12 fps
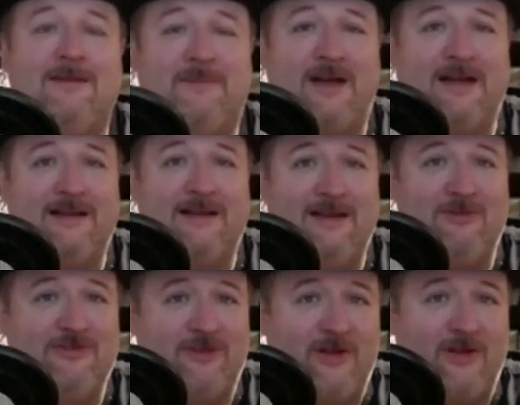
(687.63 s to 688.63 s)
But it
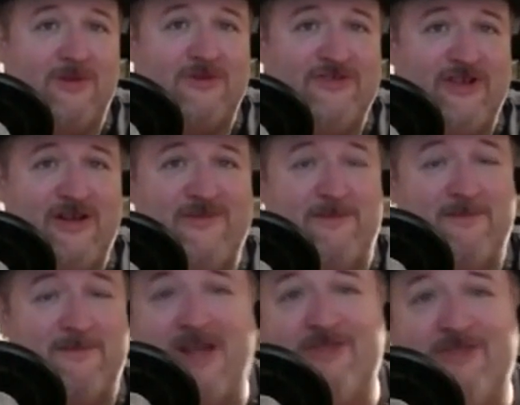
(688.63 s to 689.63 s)
was all resolved
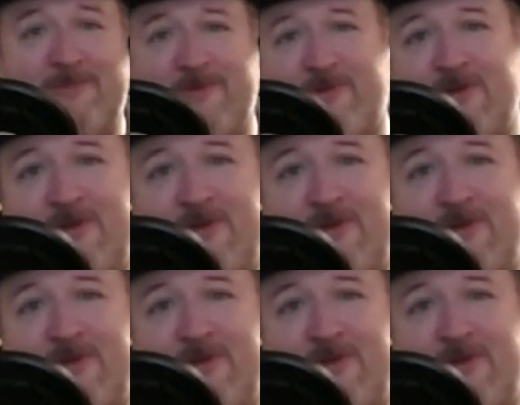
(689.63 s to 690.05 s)
months before the